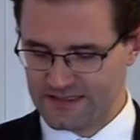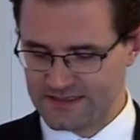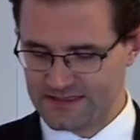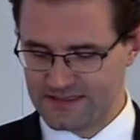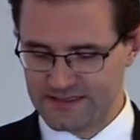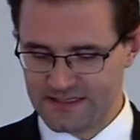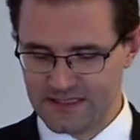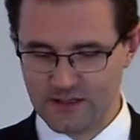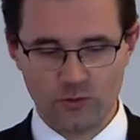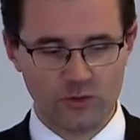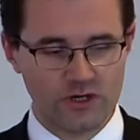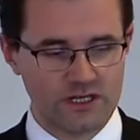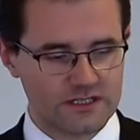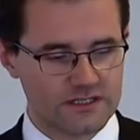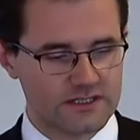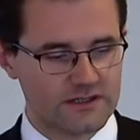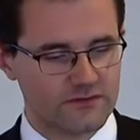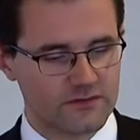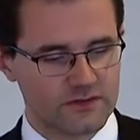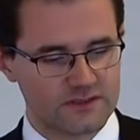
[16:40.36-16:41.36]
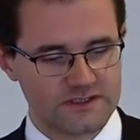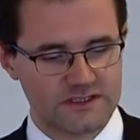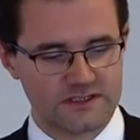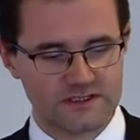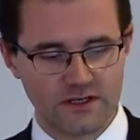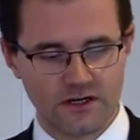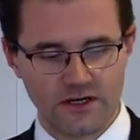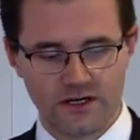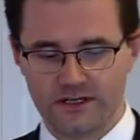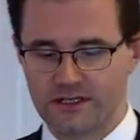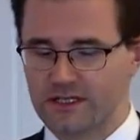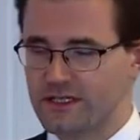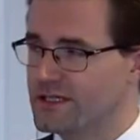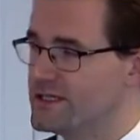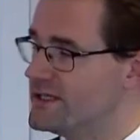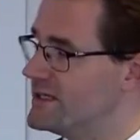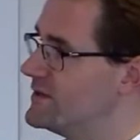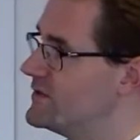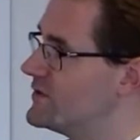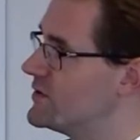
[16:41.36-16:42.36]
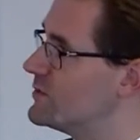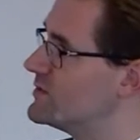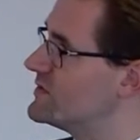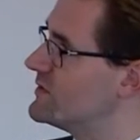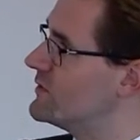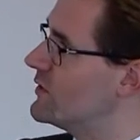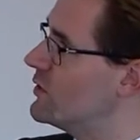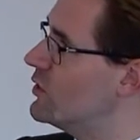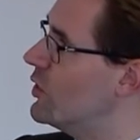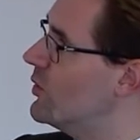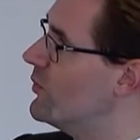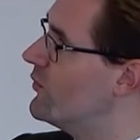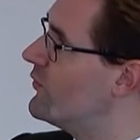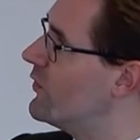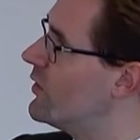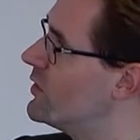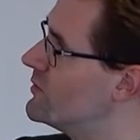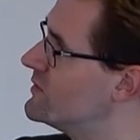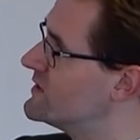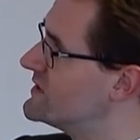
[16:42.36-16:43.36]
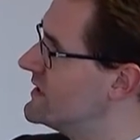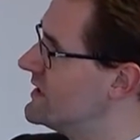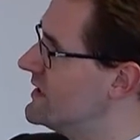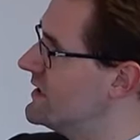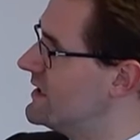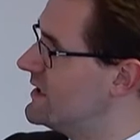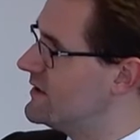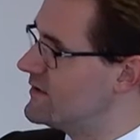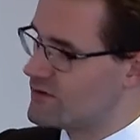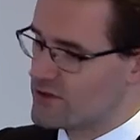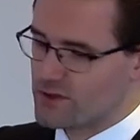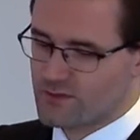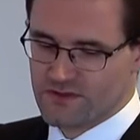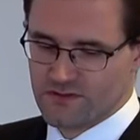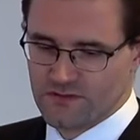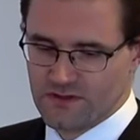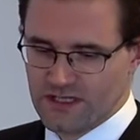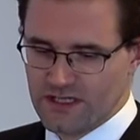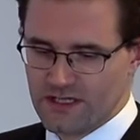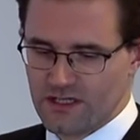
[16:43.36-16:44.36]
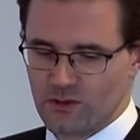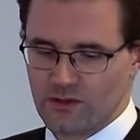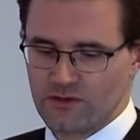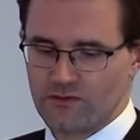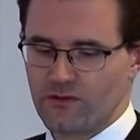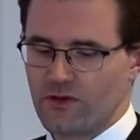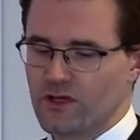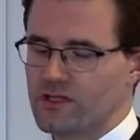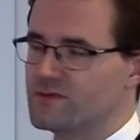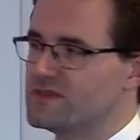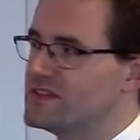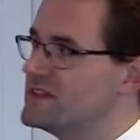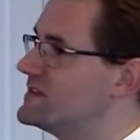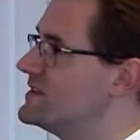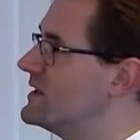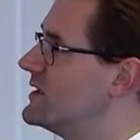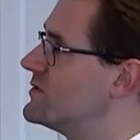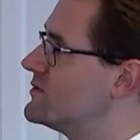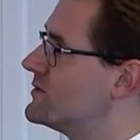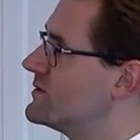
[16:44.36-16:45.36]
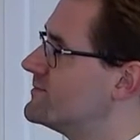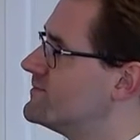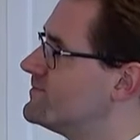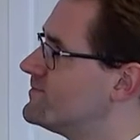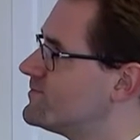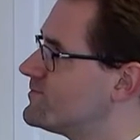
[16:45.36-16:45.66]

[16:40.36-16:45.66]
and to see where the differences are in terms of the lobe volumes, in terms of the airway volumes, etc.